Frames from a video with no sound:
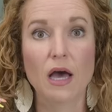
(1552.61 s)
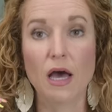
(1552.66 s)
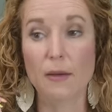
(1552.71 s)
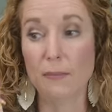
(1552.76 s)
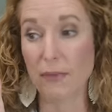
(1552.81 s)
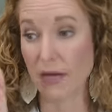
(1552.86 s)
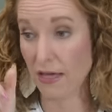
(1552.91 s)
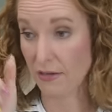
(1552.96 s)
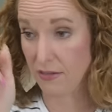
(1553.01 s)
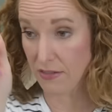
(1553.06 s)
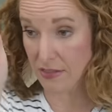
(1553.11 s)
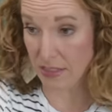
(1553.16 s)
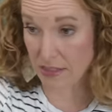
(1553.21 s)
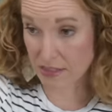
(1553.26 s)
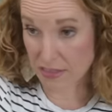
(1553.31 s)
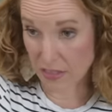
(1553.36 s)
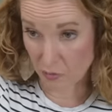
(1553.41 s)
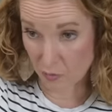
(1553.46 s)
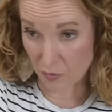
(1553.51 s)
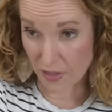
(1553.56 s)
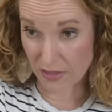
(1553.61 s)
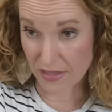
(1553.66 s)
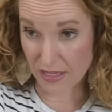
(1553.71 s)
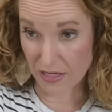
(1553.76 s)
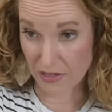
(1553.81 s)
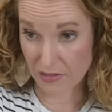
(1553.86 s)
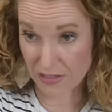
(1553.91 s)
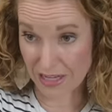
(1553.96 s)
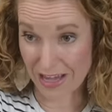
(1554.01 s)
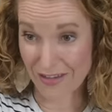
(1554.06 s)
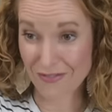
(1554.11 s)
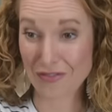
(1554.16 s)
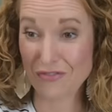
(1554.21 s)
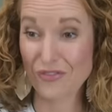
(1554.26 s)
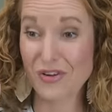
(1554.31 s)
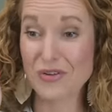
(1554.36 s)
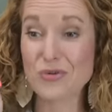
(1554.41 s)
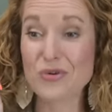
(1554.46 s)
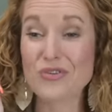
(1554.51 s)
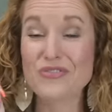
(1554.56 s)
Um, have, it's like sitting right there. I have a
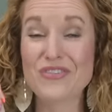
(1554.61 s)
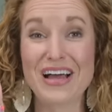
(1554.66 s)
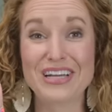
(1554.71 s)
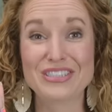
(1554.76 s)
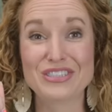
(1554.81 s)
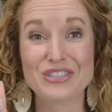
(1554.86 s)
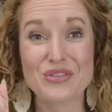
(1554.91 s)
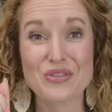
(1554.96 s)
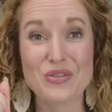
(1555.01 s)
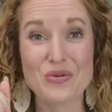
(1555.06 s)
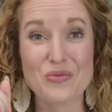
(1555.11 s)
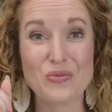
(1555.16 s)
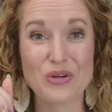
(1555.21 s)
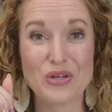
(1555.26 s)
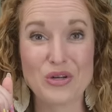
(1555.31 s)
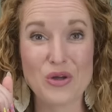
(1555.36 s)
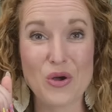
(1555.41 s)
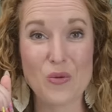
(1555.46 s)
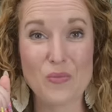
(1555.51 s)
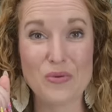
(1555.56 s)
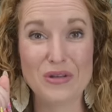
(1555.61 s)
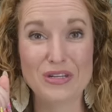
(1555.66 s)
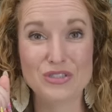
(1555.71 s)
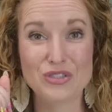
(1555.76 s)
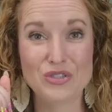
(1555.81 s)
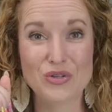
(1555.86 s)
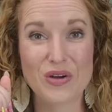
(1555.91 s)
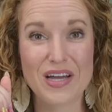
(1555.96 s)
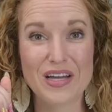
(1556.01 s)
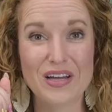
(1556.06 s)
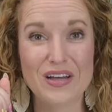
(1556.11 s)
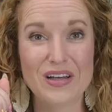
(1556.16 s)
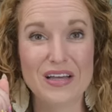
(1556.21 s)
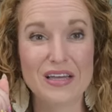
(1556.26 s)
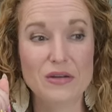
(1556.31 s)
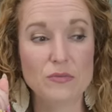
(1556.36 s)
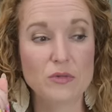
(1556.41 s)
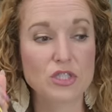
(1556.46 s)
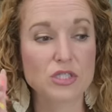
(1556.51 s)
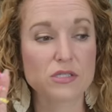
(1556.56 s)
front door fashion that we're gonna open and try
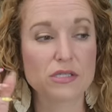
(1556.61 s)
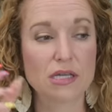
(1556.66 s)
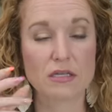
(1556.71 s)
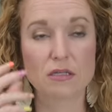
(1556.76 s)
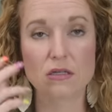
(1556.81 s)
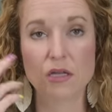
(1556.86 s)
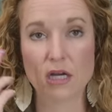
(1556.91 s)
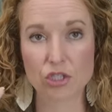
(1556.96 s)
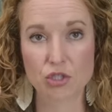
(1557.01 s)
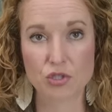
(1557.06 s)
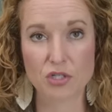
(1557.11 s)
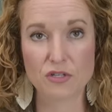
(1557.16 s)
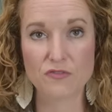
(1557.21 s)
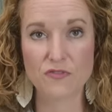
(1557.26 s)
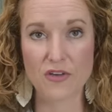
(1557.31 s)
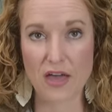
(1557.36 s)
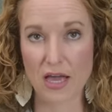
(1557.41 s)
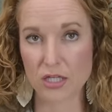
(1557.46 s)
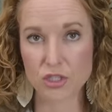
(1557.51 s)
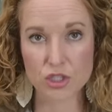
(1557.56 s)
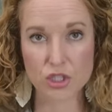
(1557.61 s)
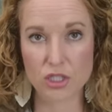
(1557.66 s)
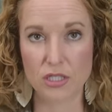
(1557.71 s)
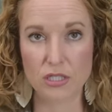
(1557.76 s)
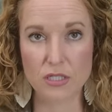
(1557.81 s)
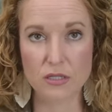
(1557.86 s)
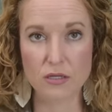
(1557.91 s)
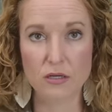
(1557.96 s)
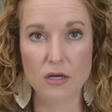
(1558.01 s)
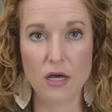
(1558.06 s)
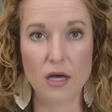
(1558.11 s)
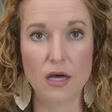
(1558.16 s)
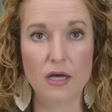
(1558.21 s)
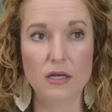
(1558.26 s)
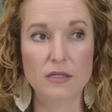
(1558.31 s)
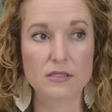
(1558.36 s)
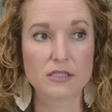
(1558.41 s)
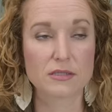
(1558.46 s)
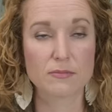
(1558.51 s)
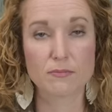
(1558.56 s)
on, which is a luxury fashion
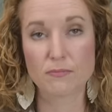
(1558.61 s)
uh,